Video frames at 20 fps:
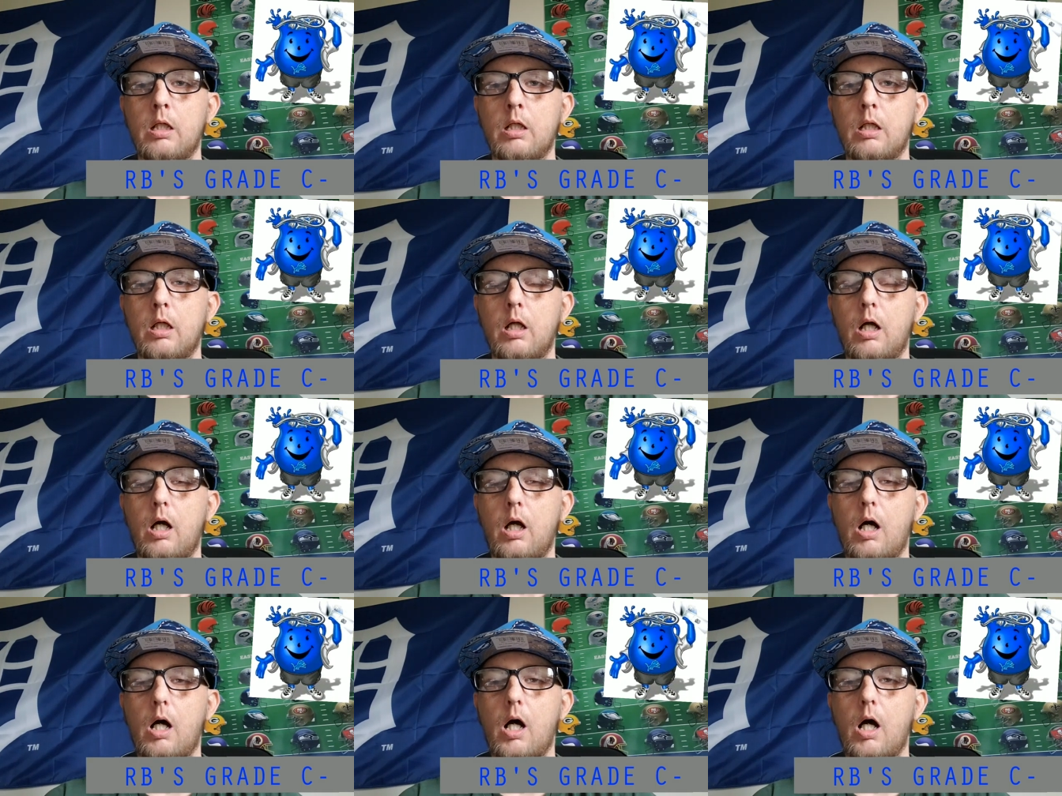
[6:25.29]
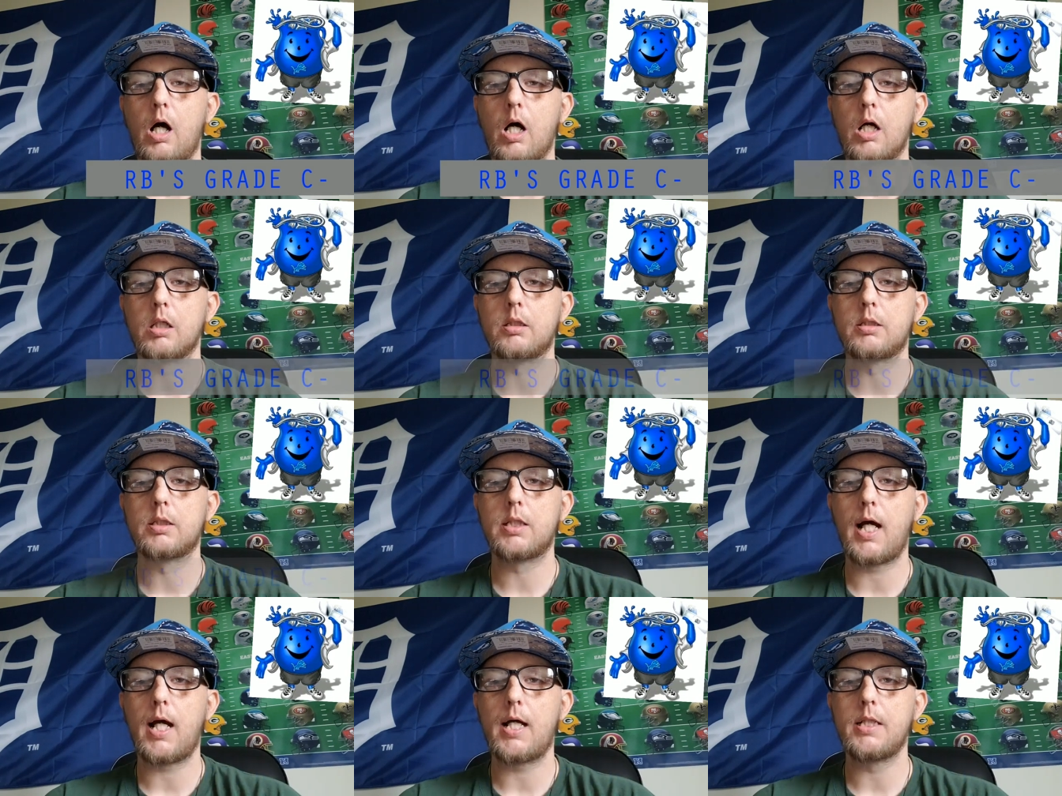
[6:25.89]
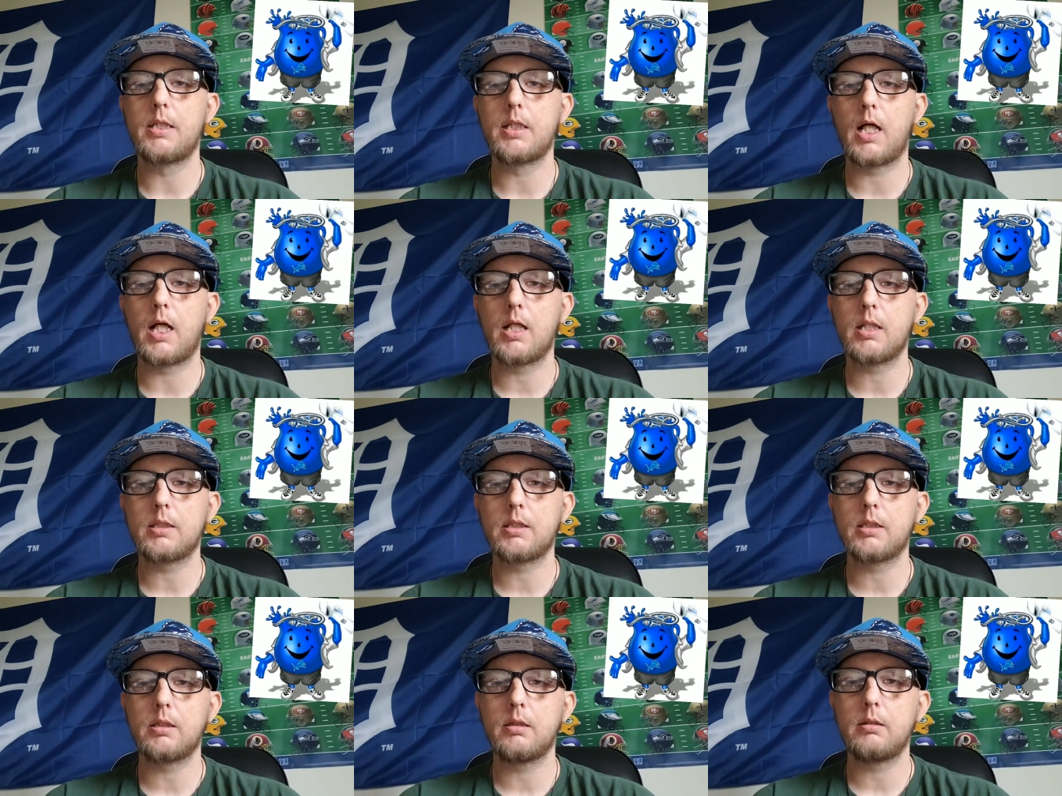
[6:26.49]
Ty
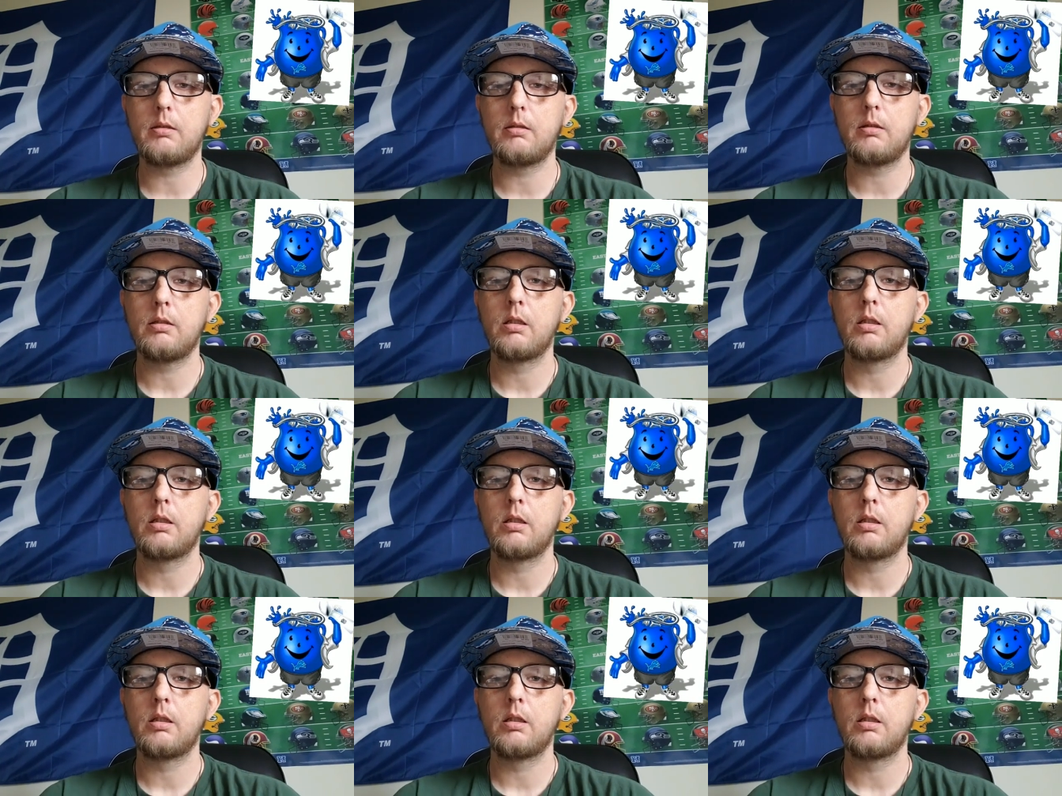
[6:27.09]
Johnson